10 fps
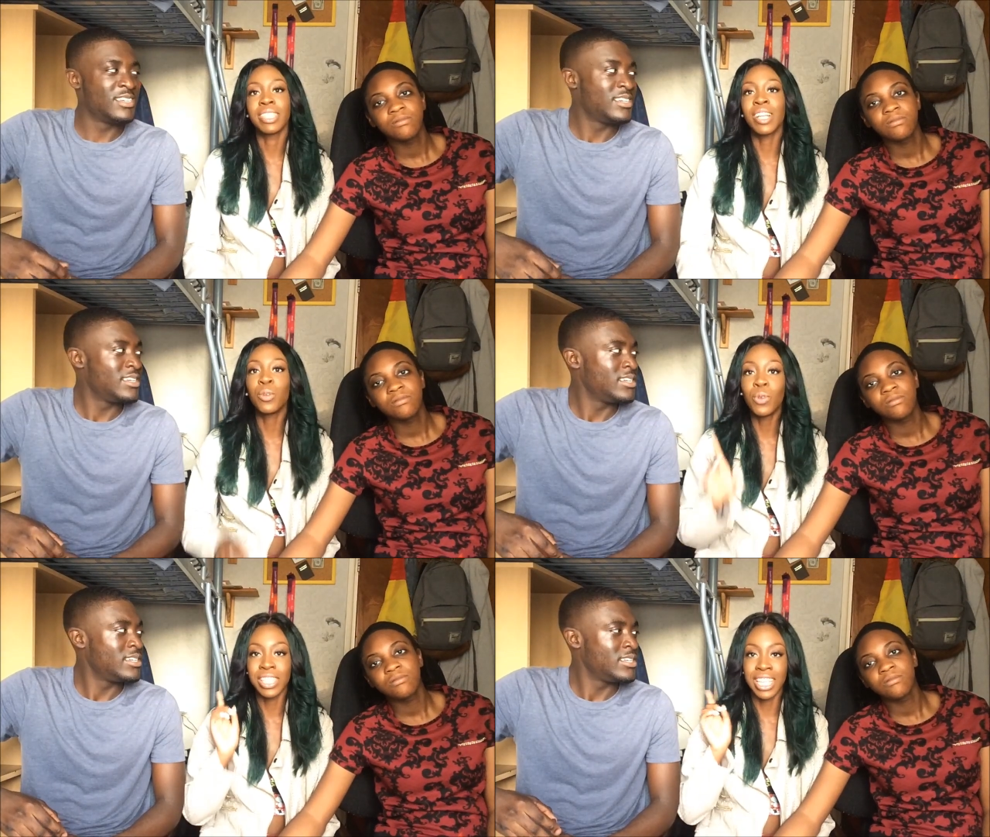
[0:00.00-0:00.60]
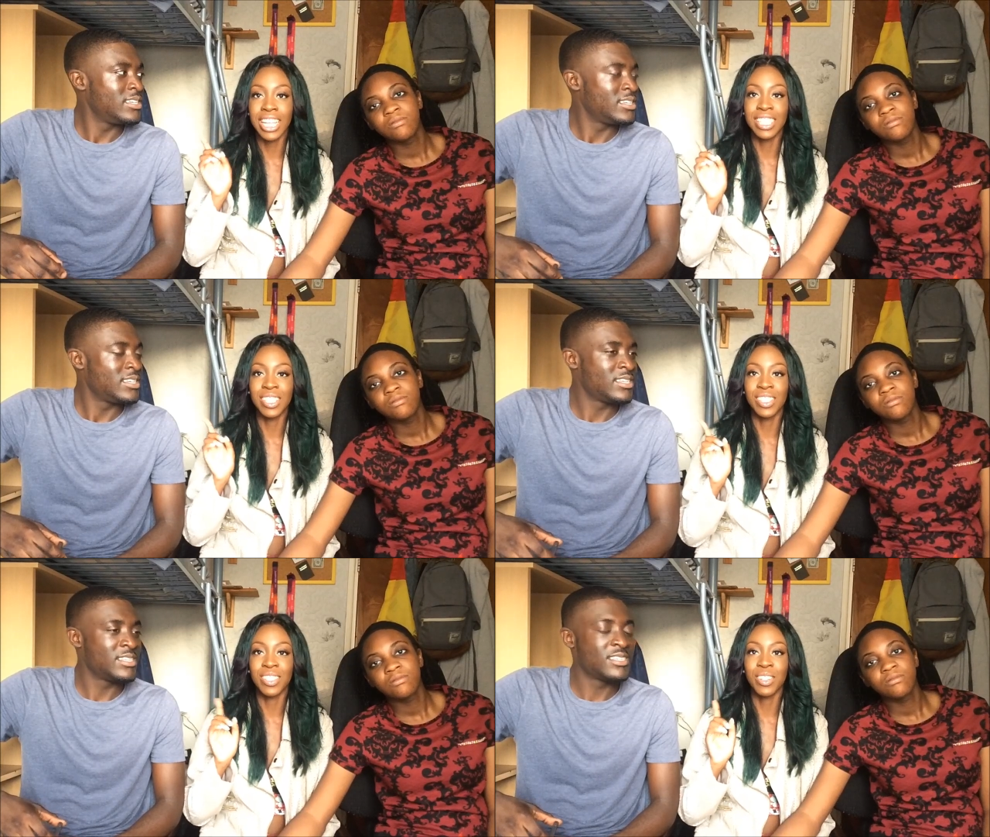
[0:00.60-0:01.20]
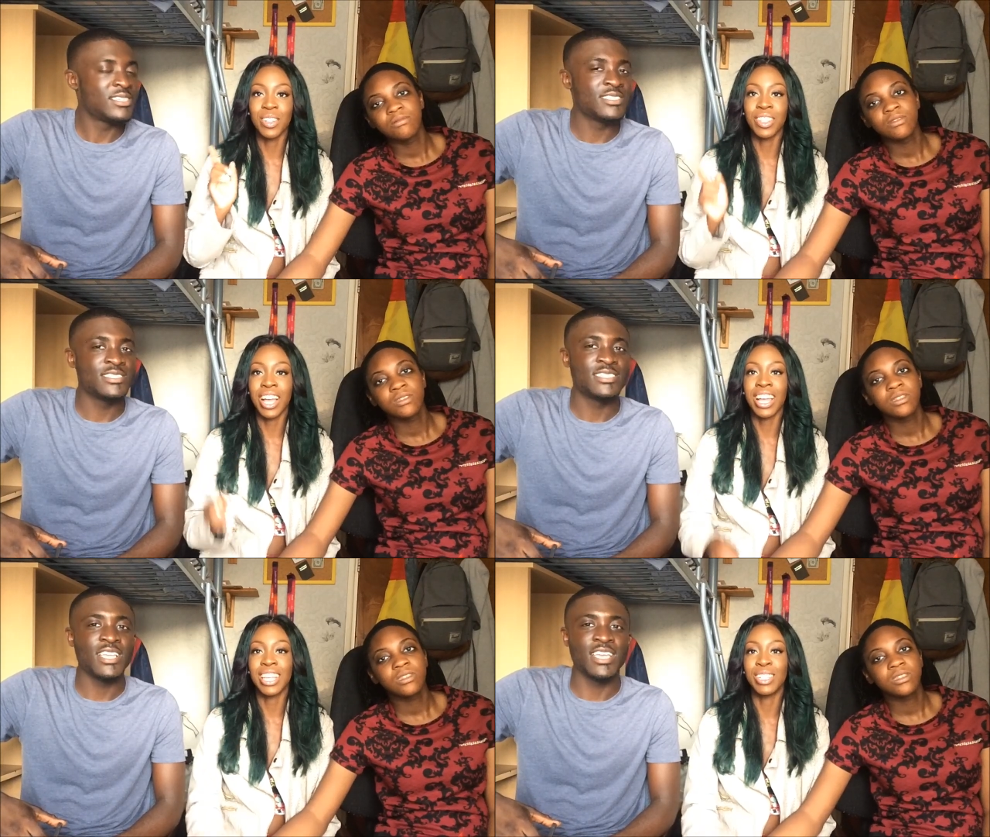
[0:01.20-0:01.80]
Speaker 1: Daniel always gets.
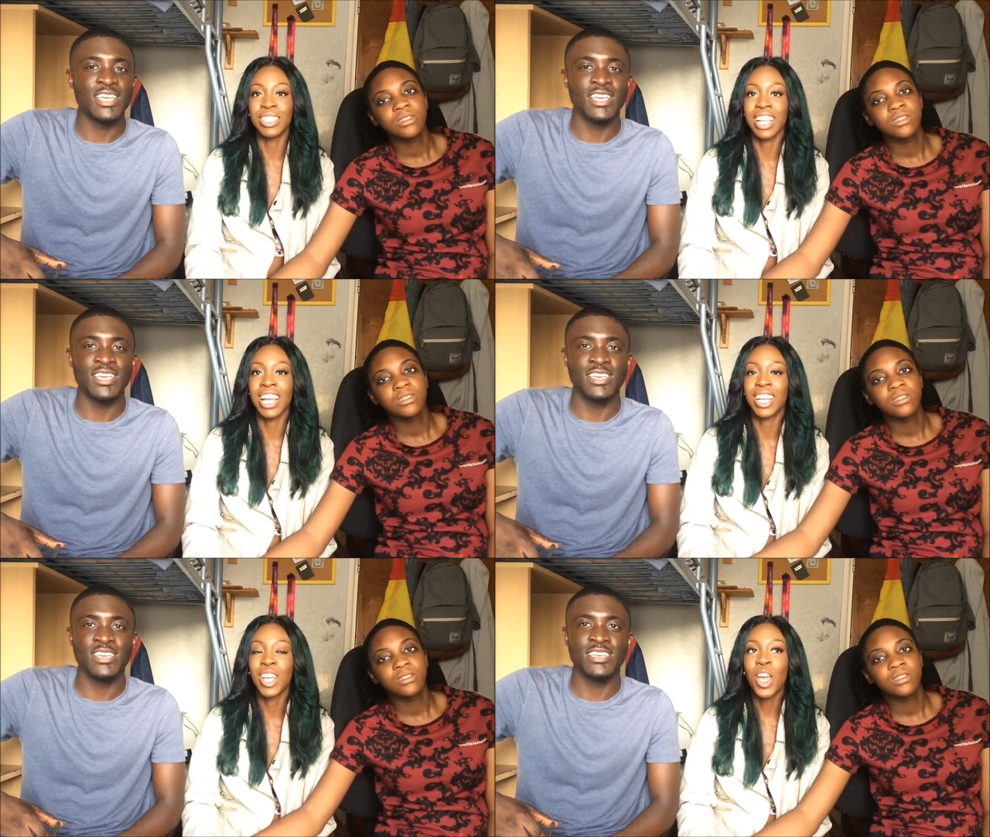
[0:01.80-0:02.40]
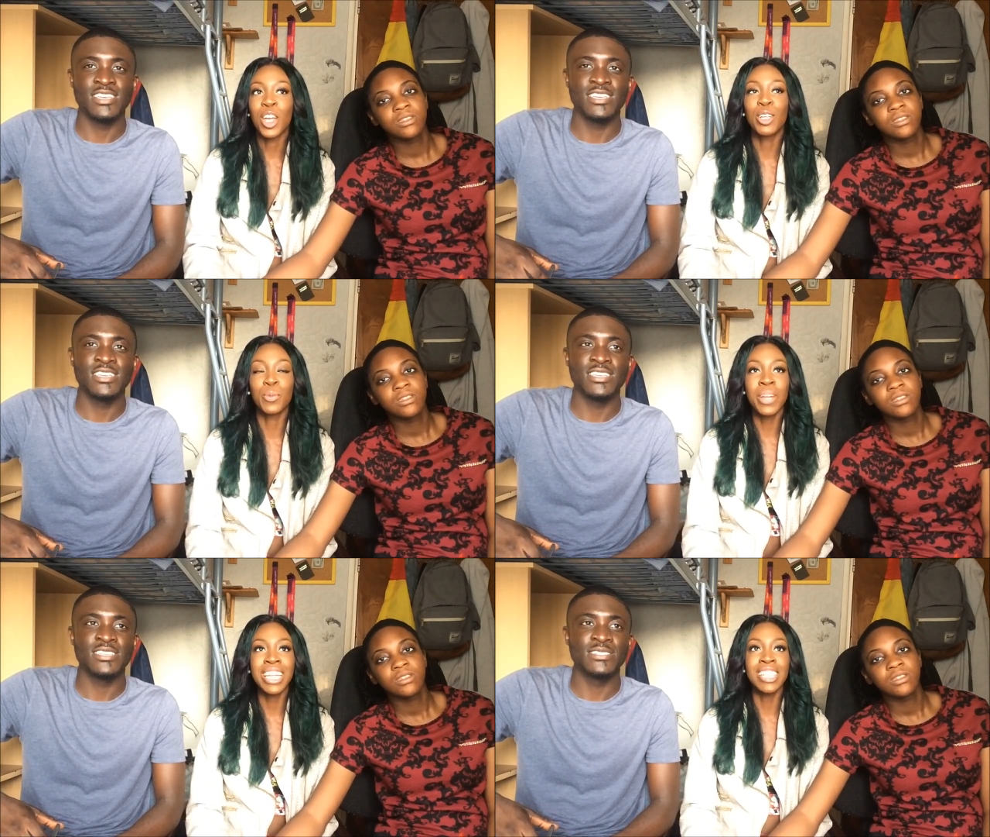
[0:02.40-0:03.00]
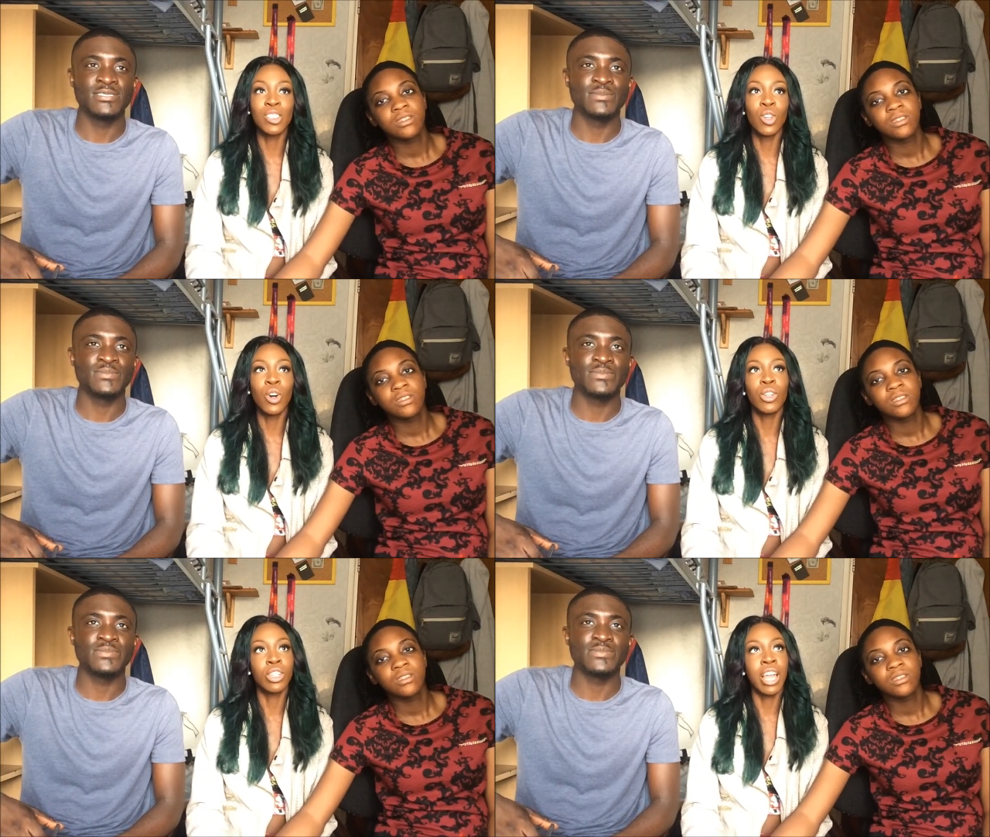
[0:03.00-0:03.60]
That he's like, because when he's
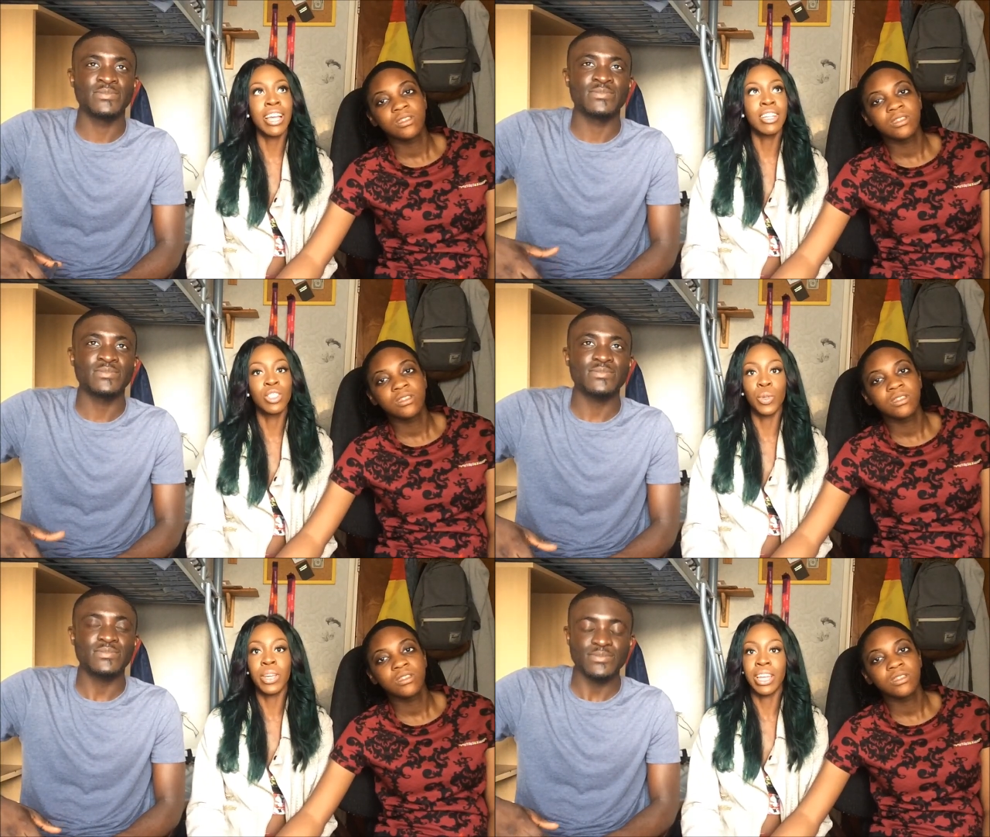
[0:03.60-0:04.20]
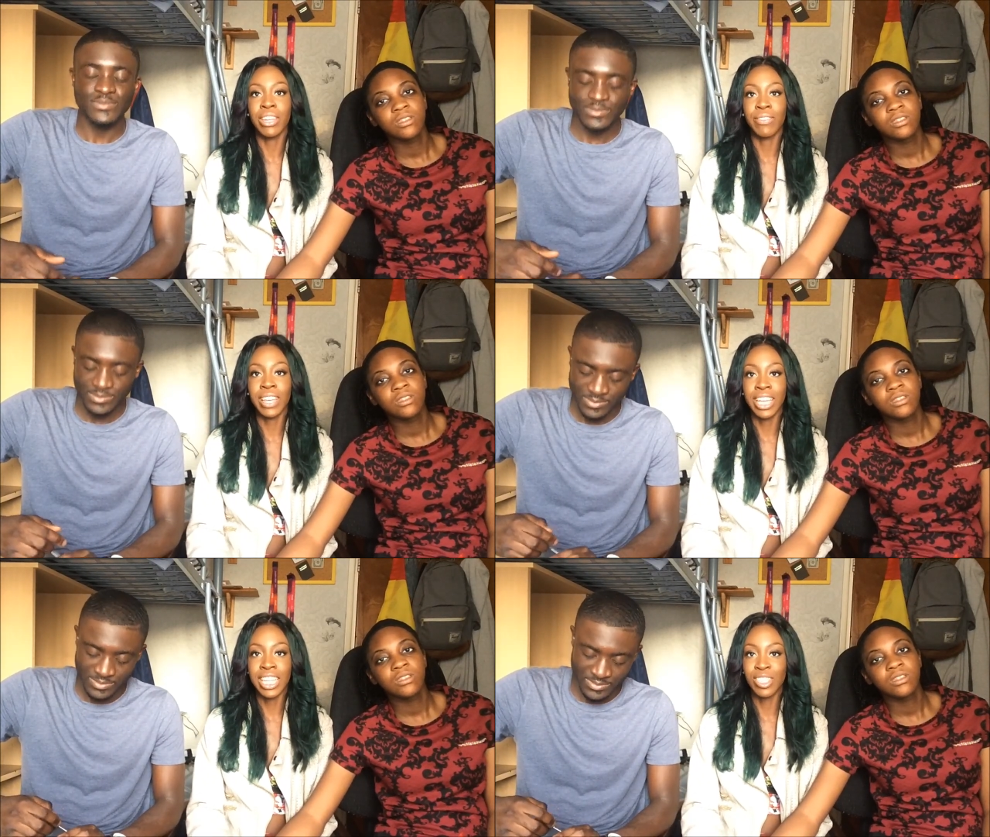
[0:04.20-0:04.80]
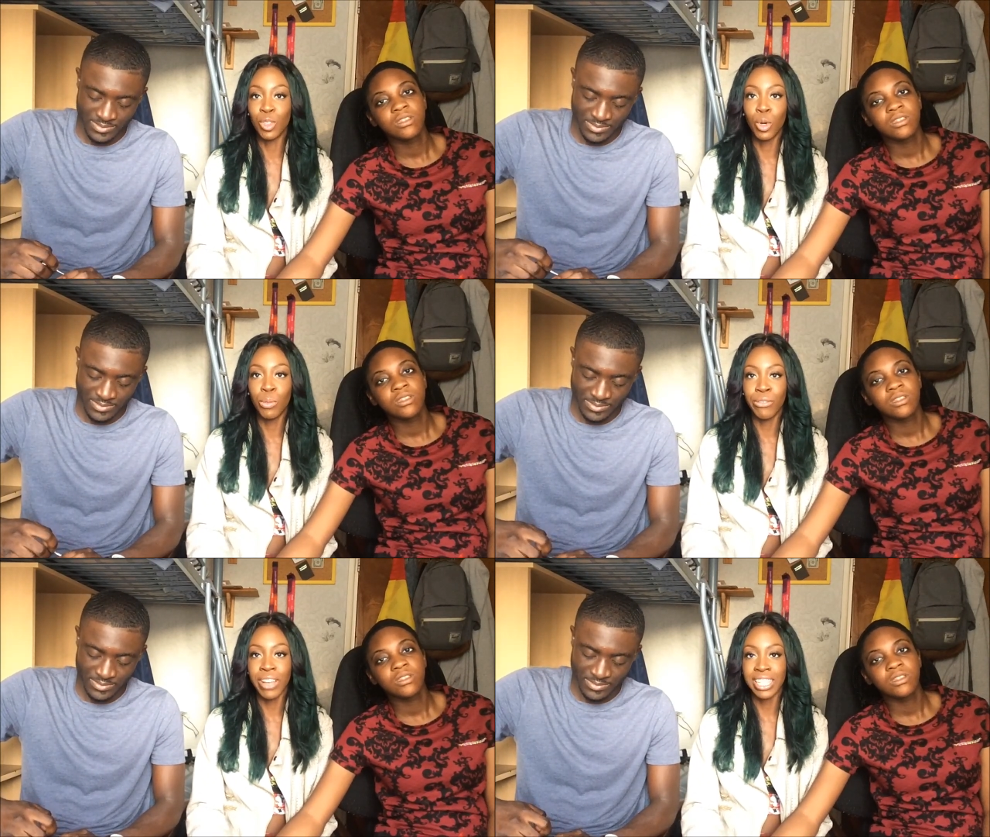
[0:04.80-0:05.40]
not like doing anything, his
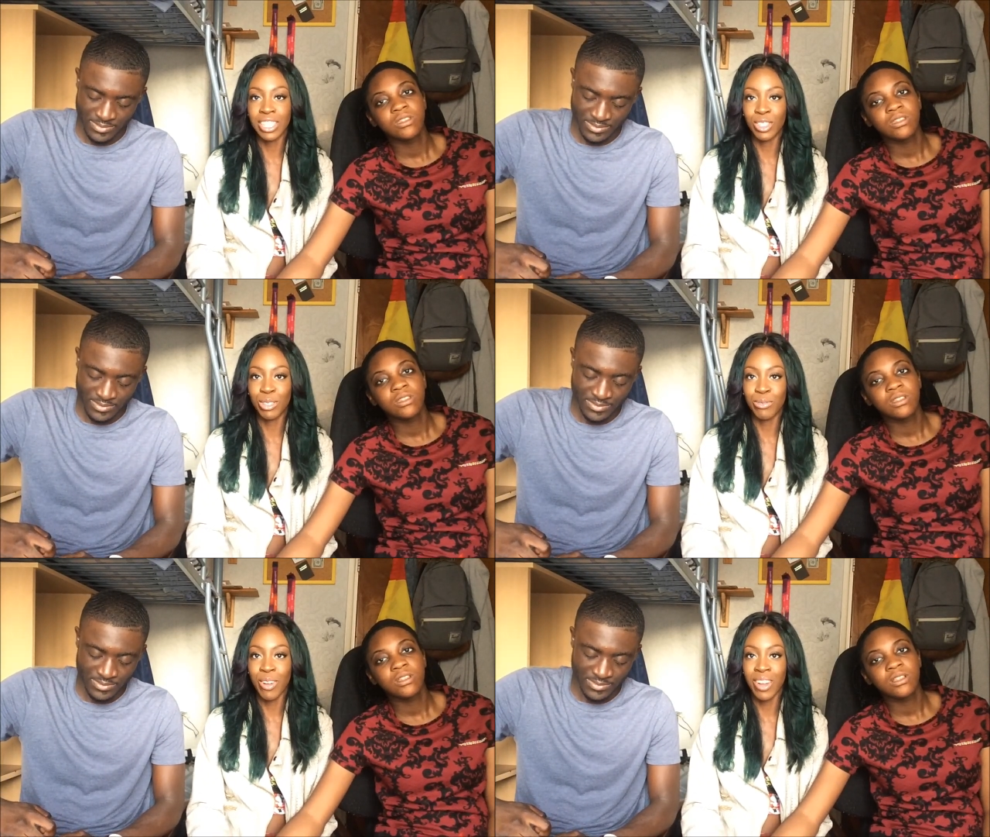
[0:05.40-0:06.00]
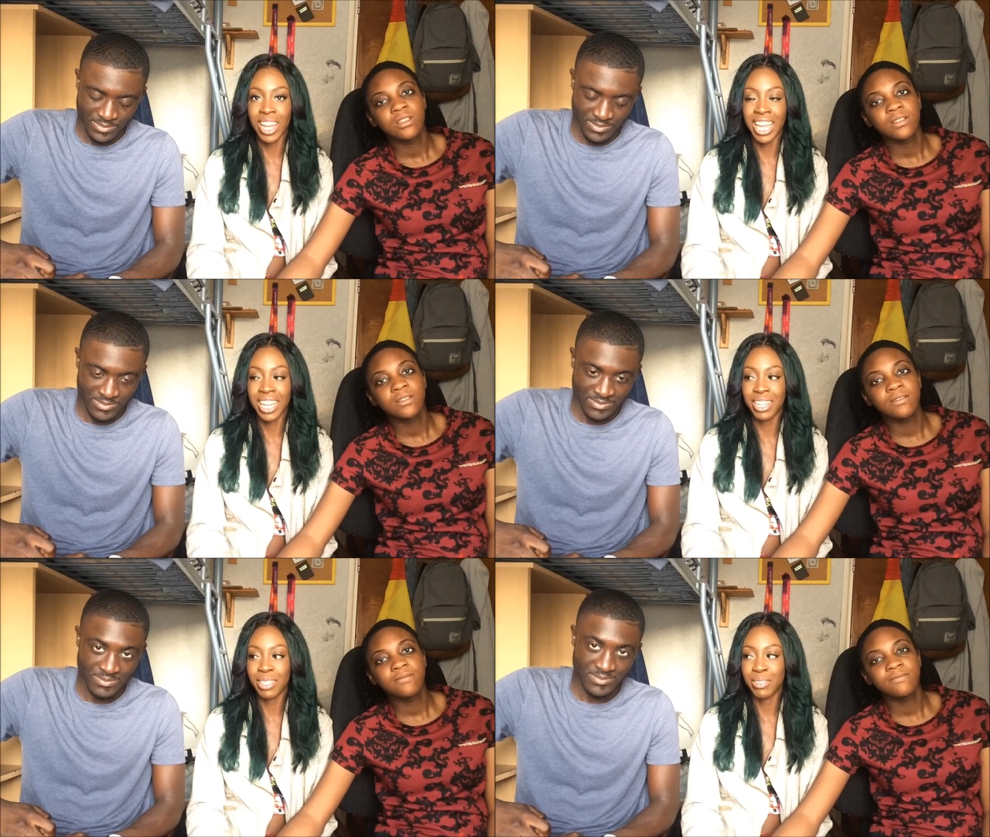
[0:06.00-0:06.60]
normal face is just very like